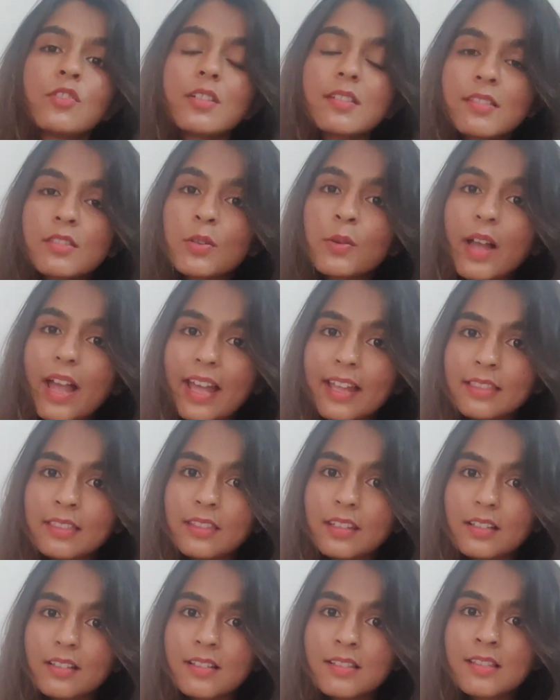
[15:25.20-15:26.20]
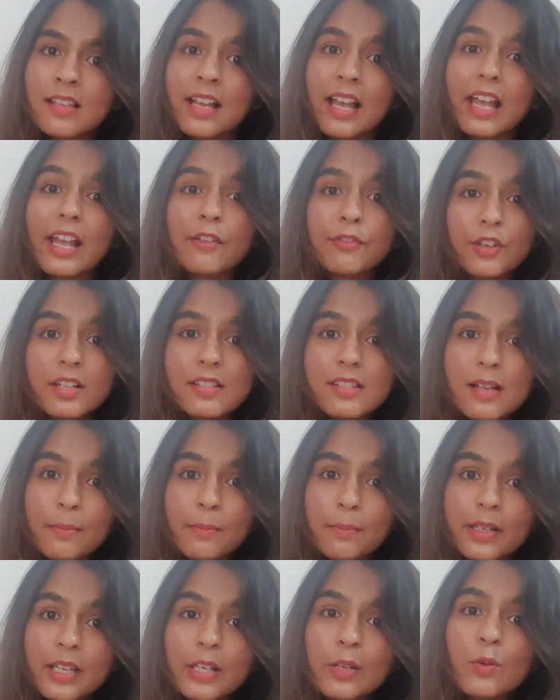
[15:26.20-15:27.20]
Just to end this, if you're
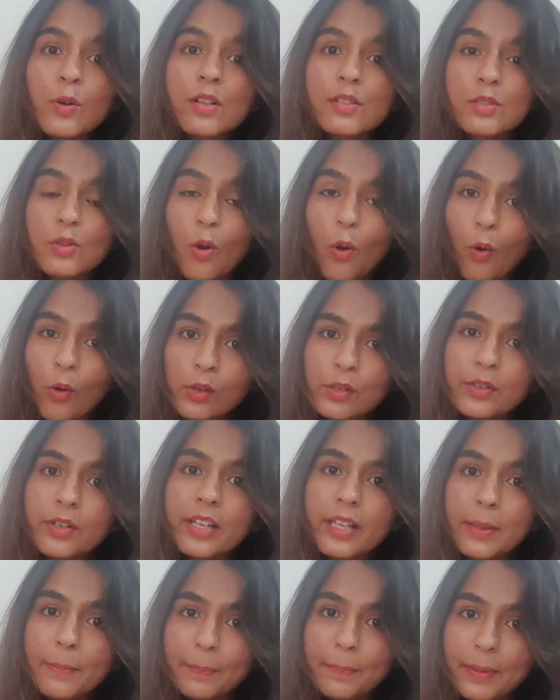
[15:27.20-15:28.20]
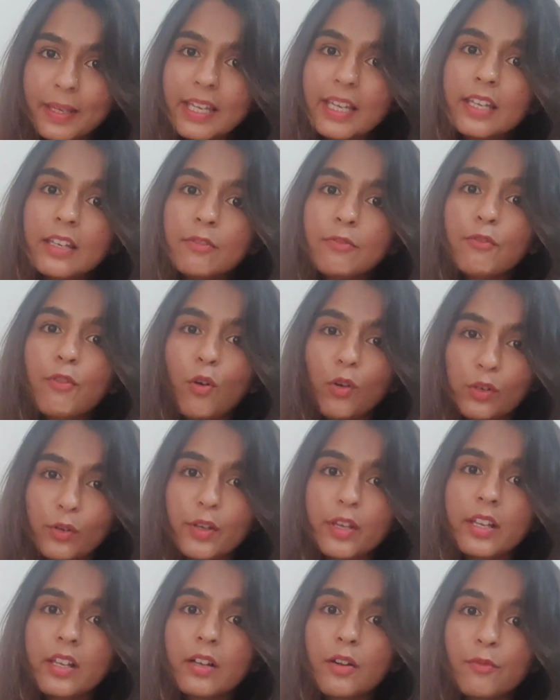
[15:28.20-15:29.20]
somebody who has already been
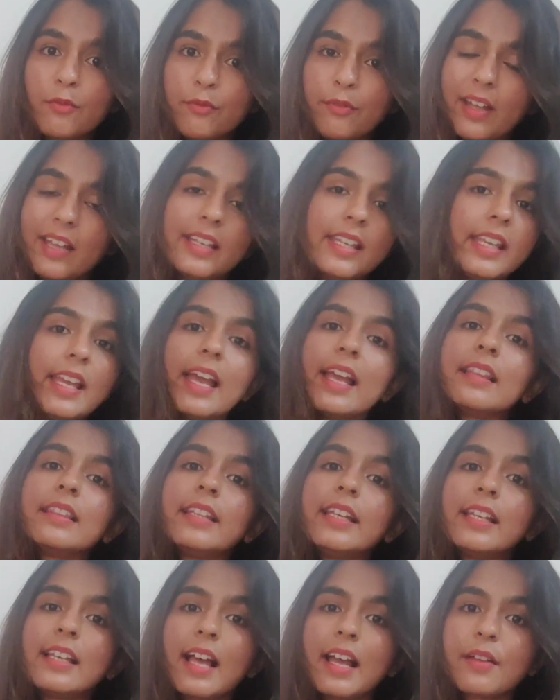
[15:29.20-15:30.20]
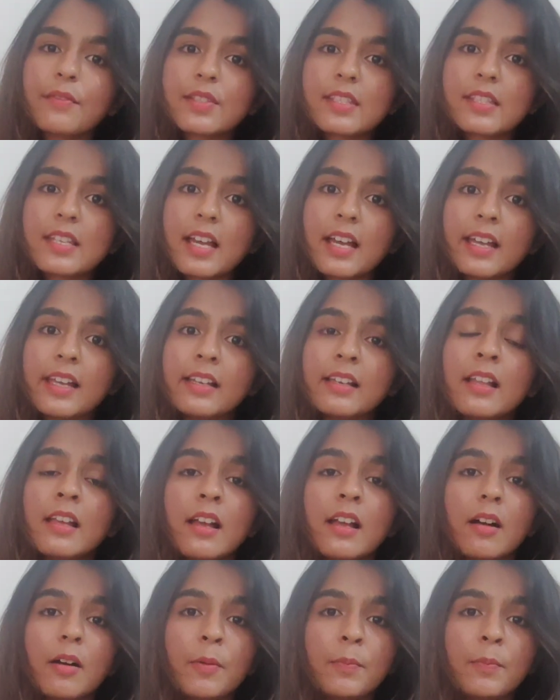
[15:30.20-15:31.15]
following a very healthy lifestyle,